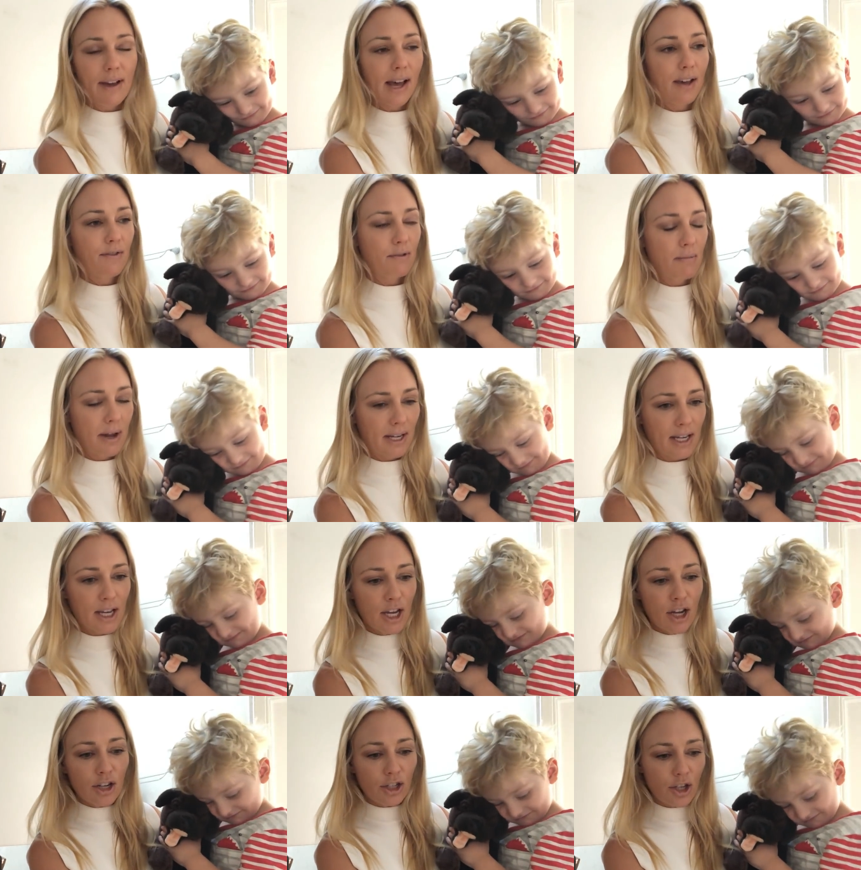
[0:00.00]
Speaker 1: value for money.
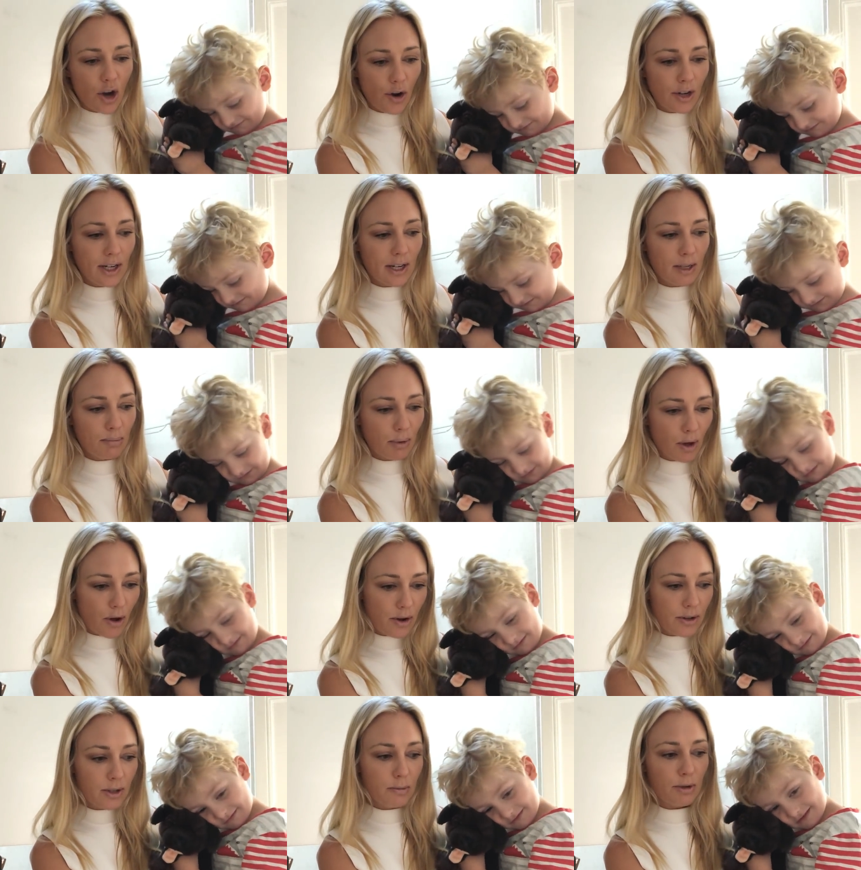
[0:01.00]
She only does
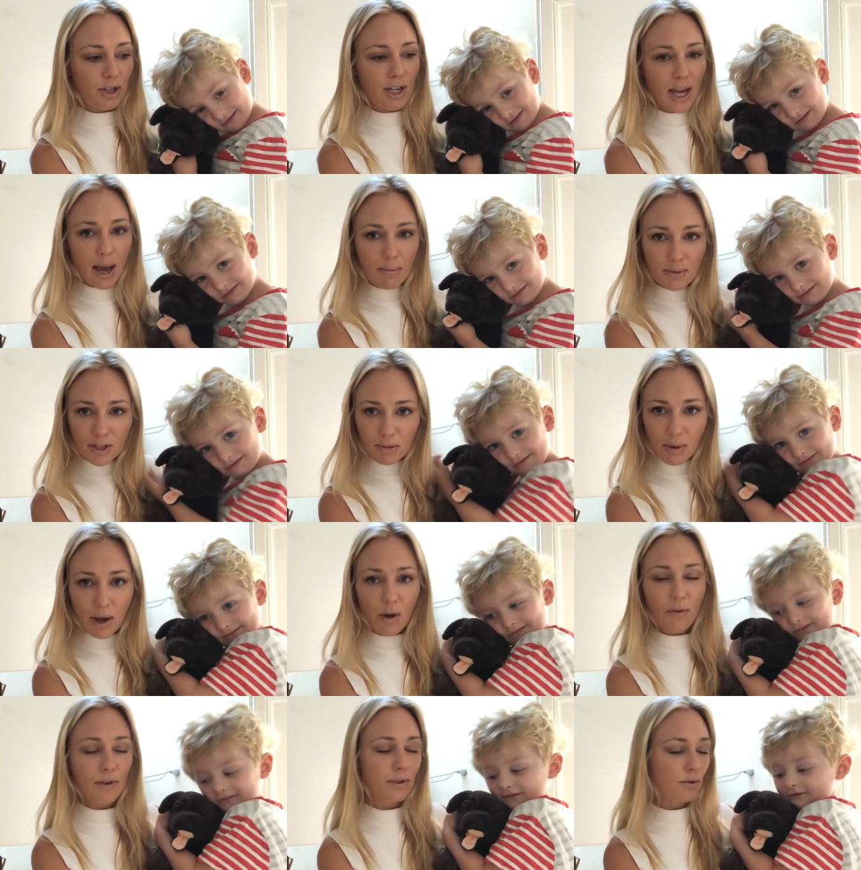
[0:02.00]
blondes, but she comes to
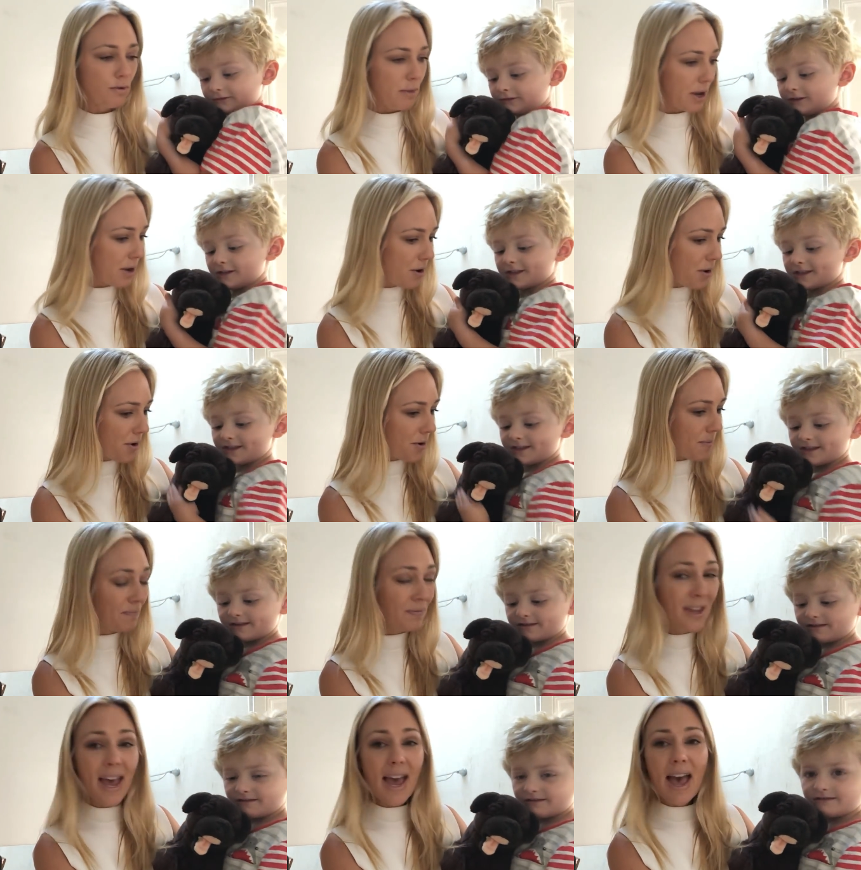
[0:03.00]
my office or my home.
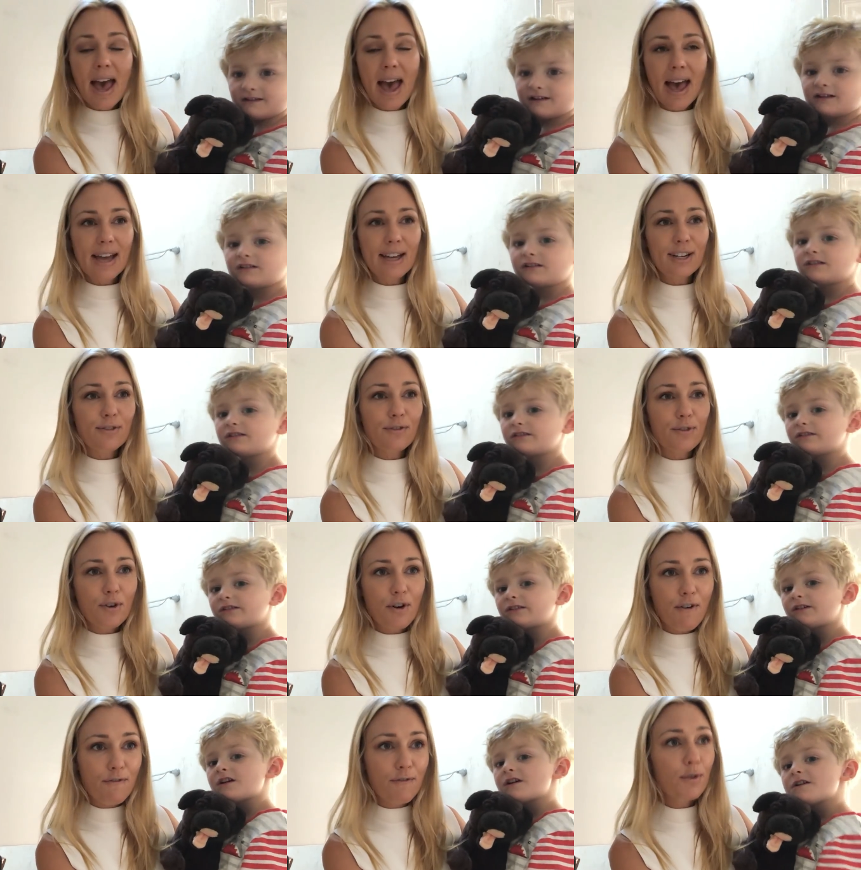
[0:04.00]
And for
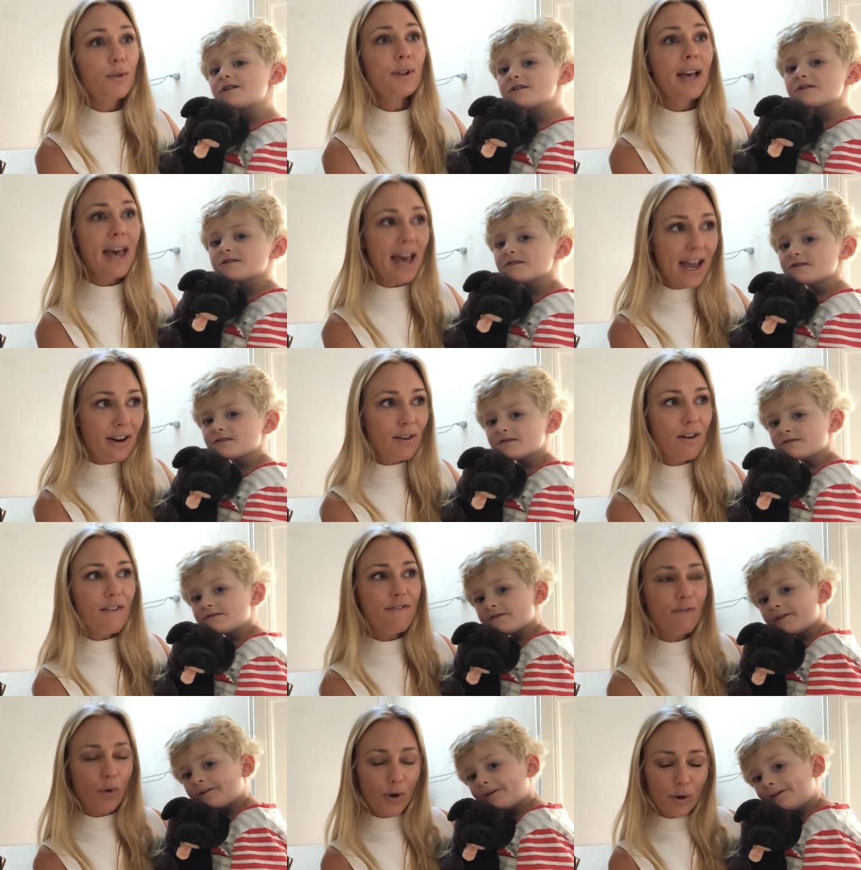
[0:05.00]
a full head
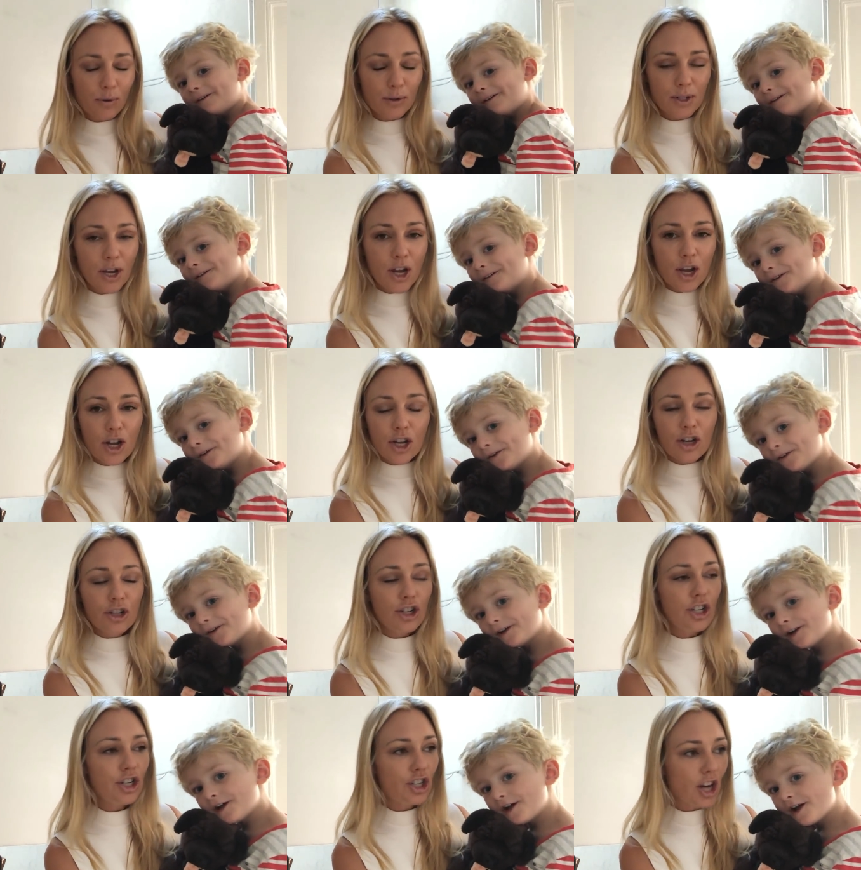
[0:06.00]
of foils,
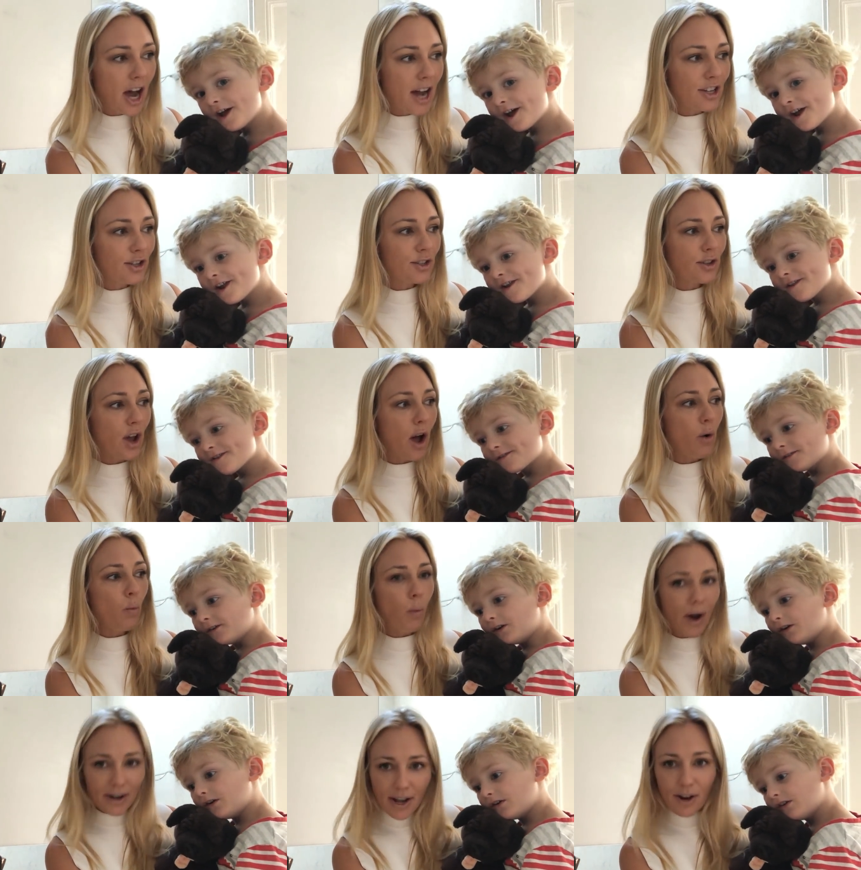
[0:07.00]
she charges
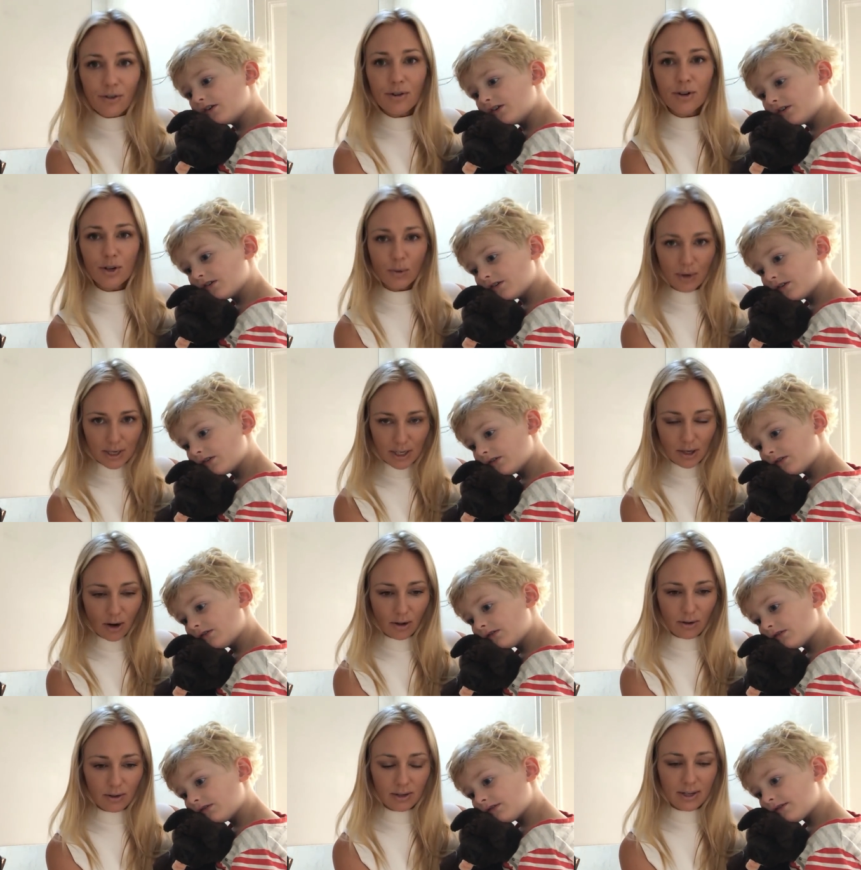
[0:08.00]
one hundred and twenty
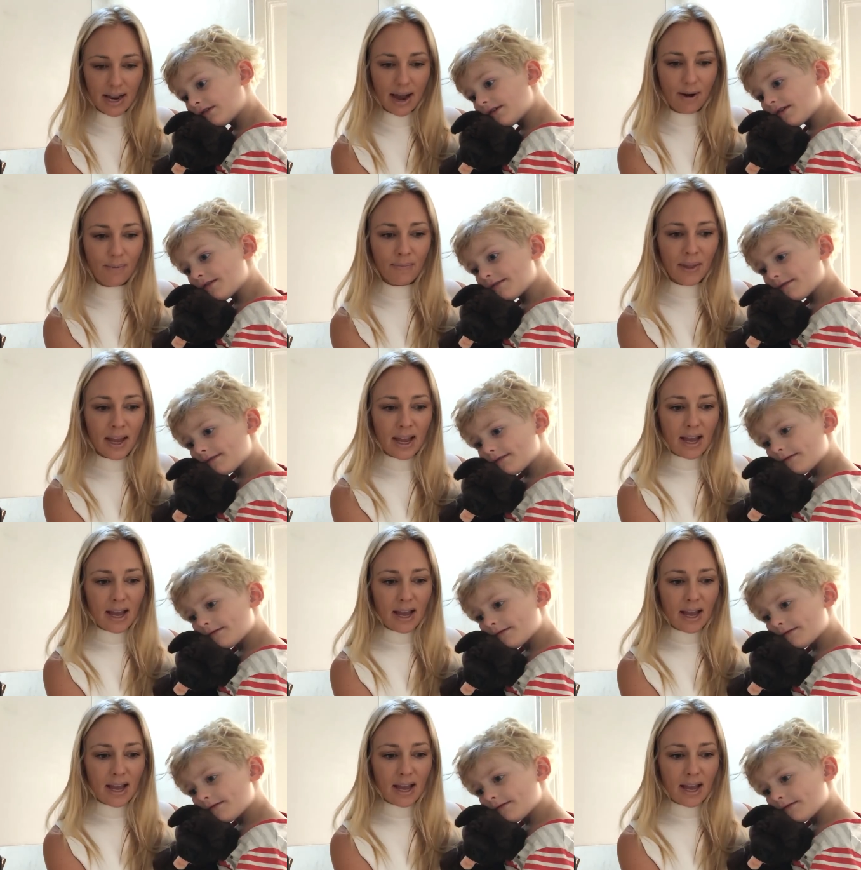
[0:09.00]
dollars. Now,